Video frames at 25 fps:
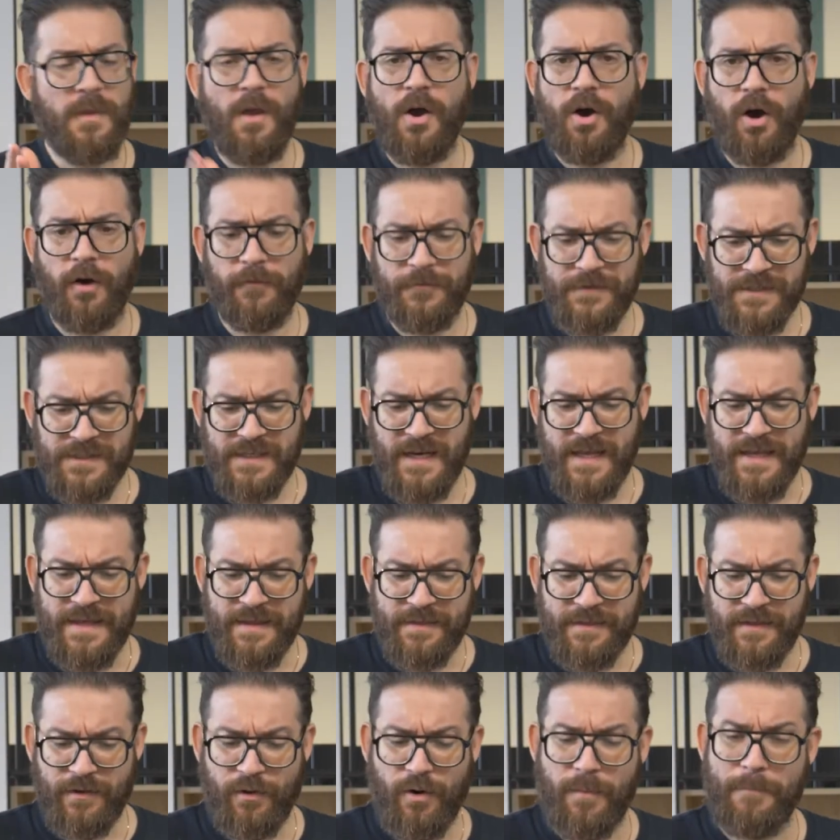obviously,
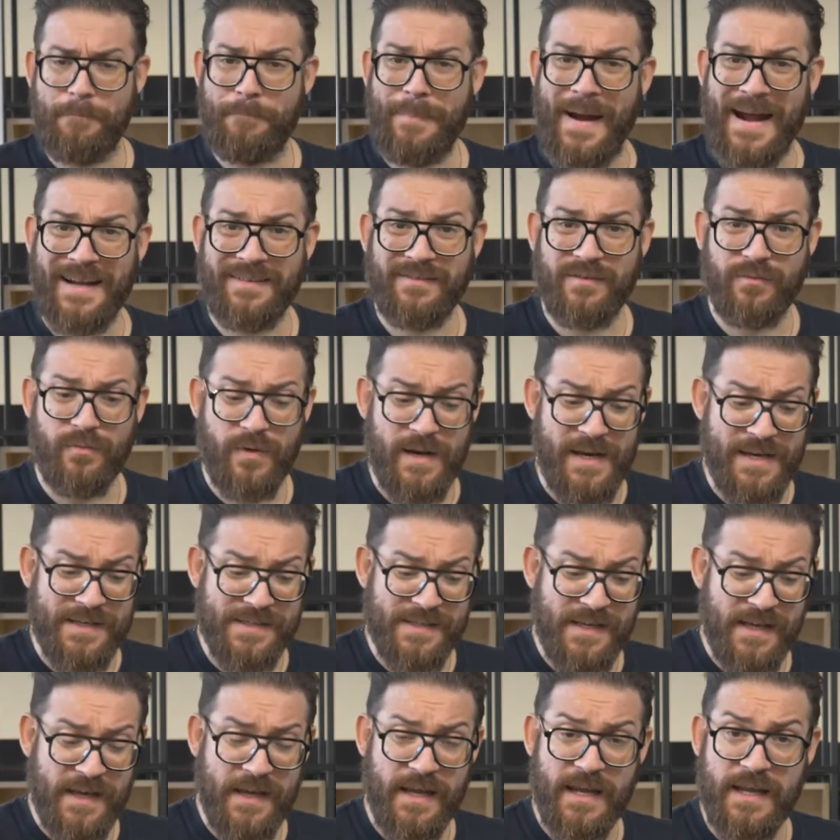there are
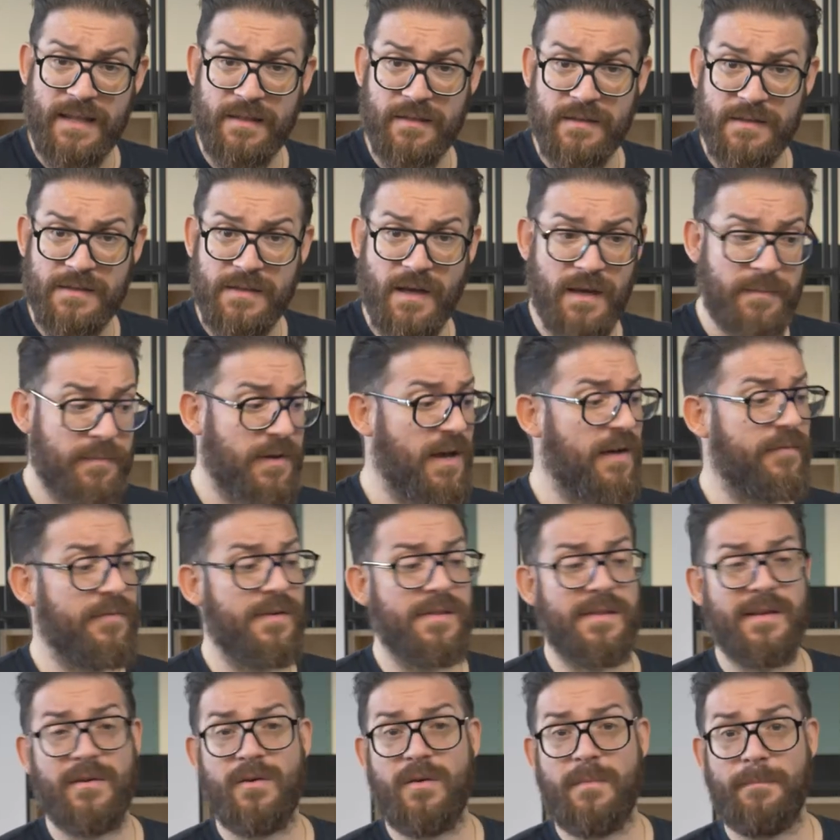batteries in the type
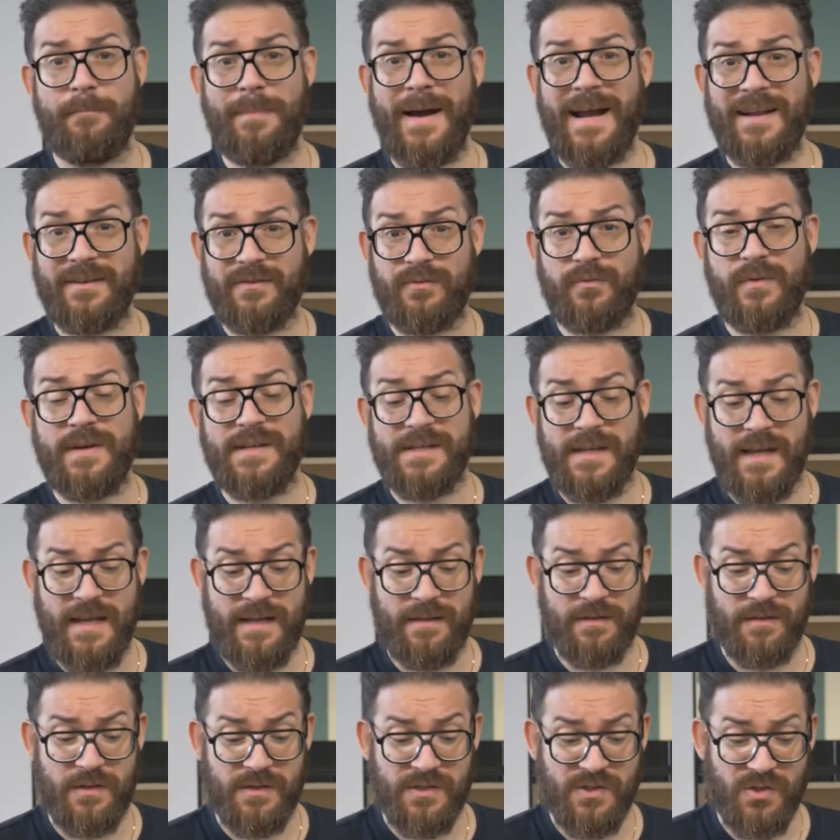cover, there are batteries
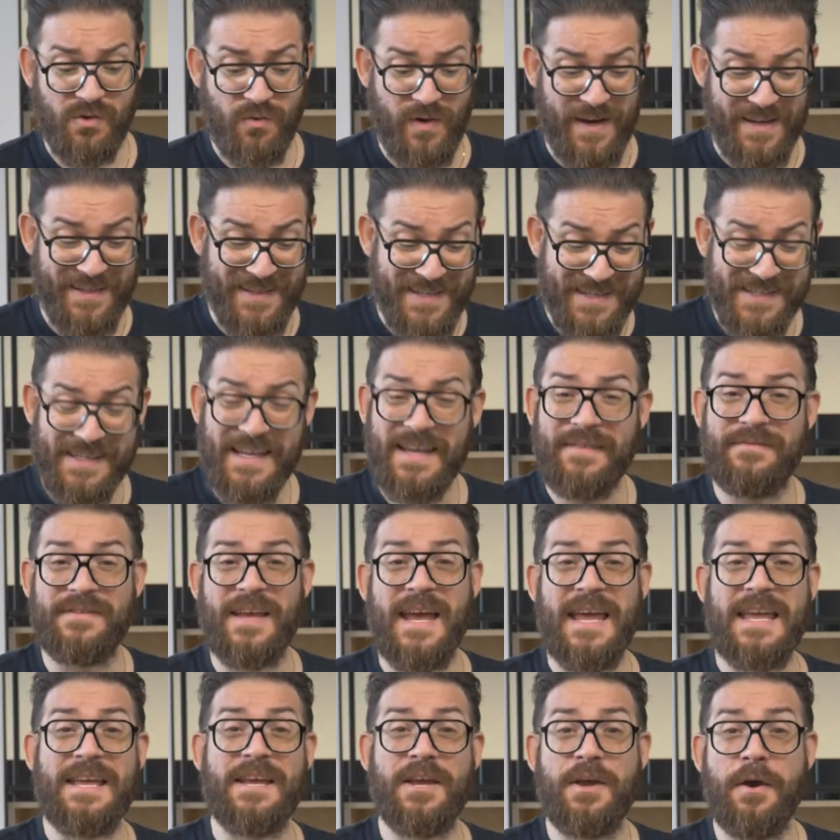in the screen. This gives
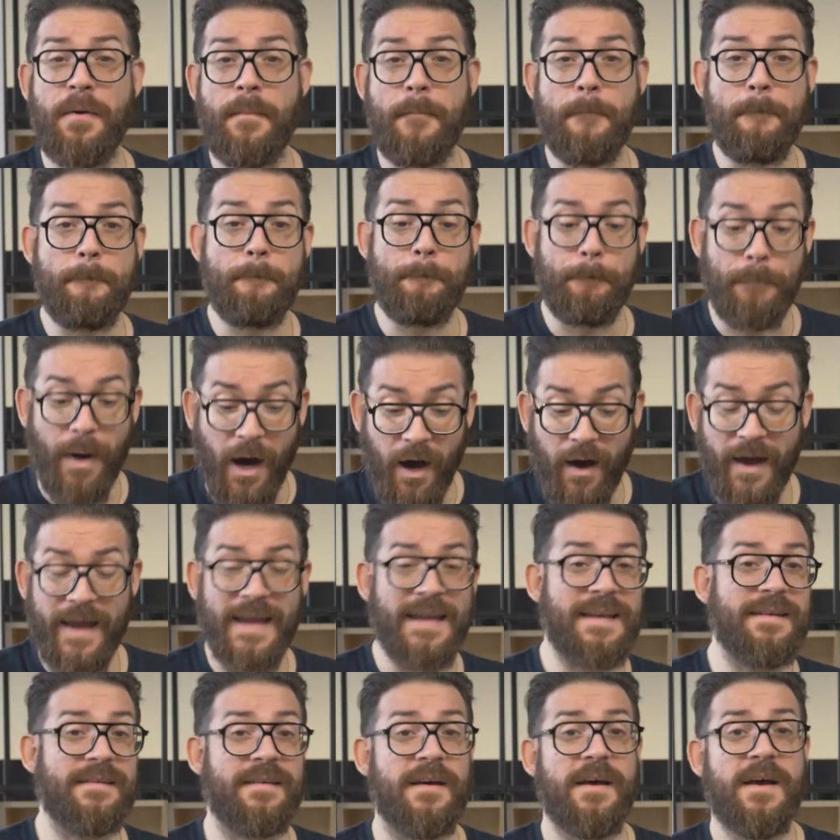a
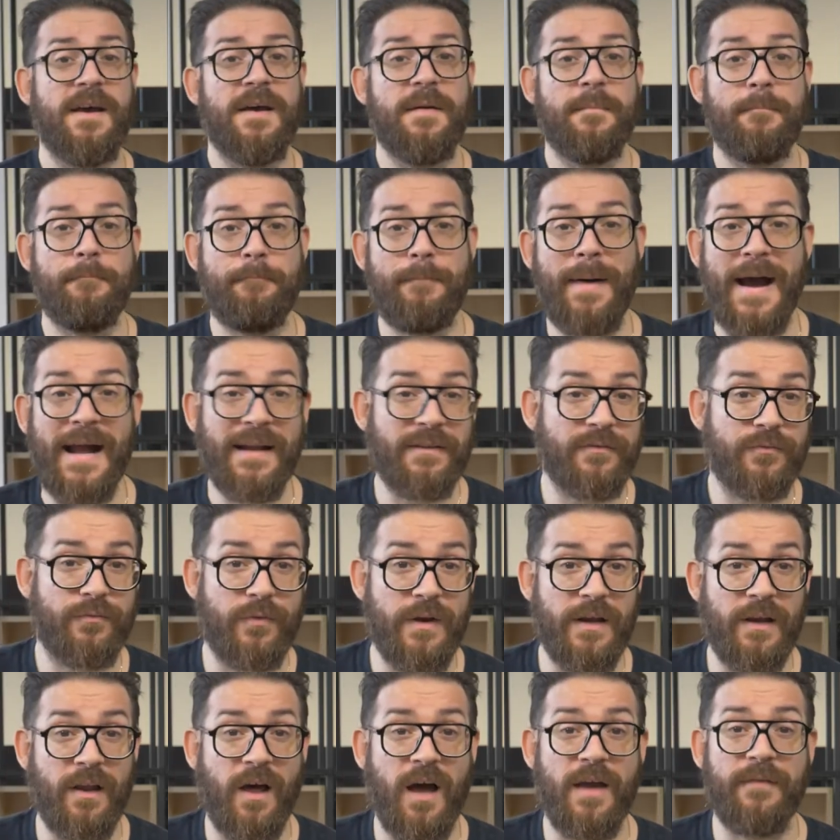combined
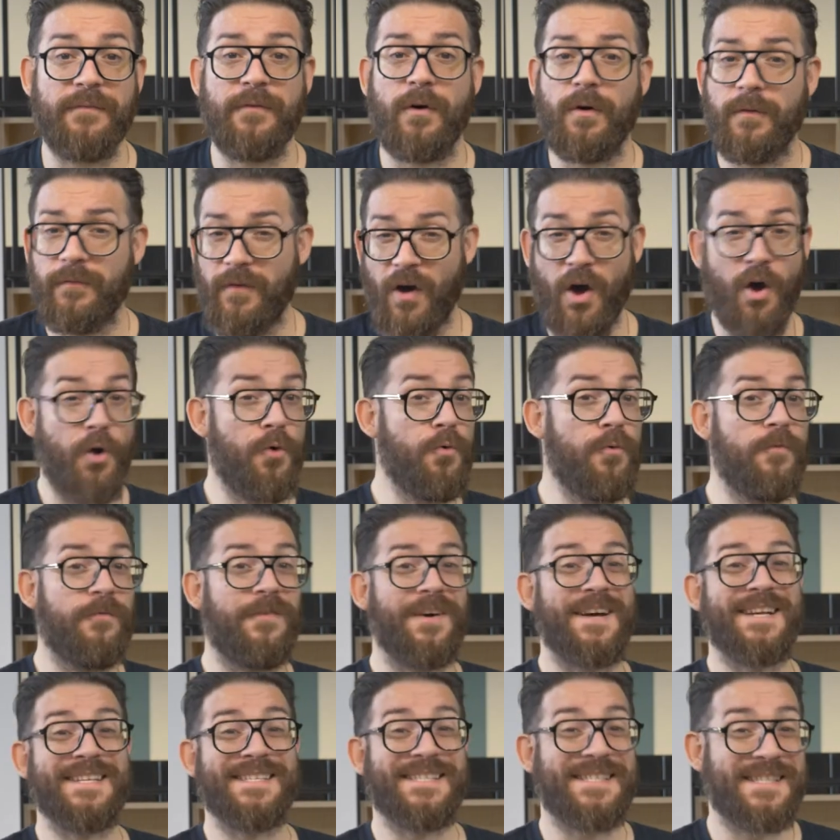battery life of
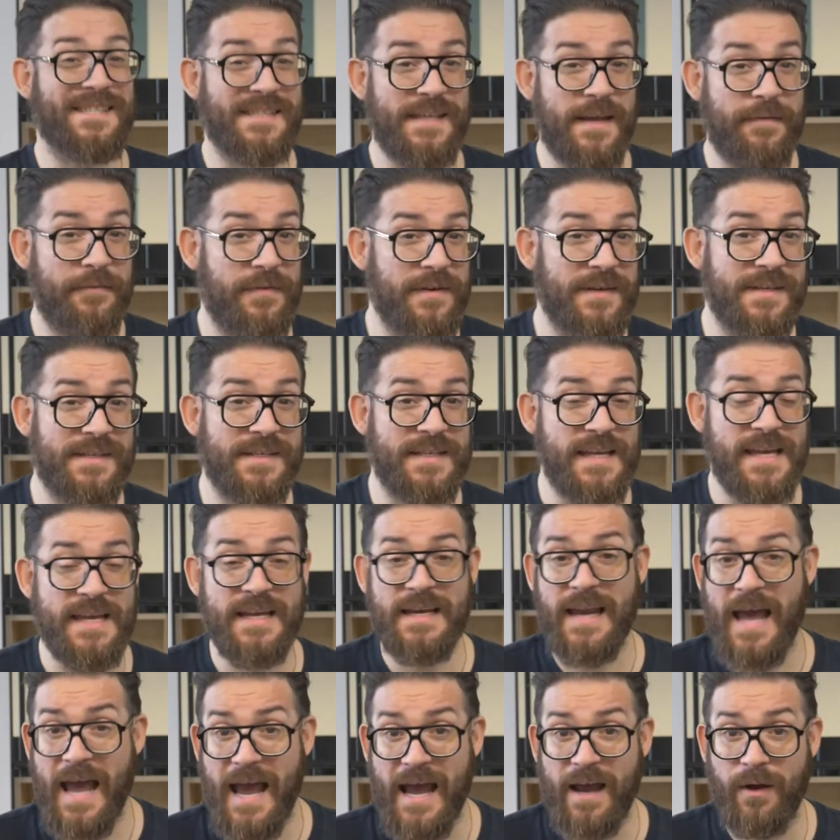over
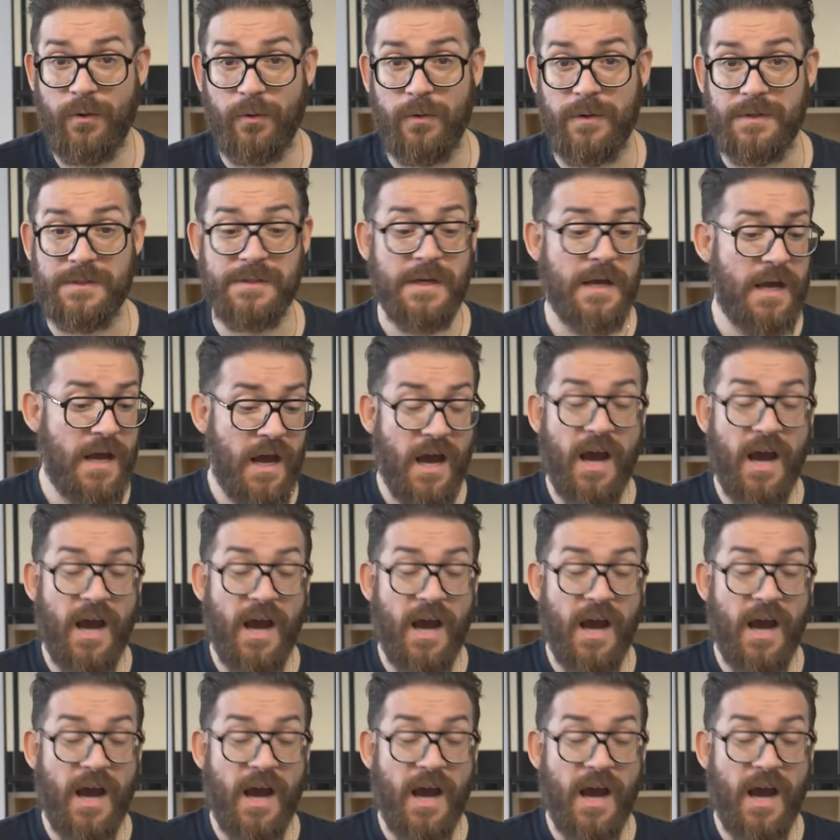17 hours.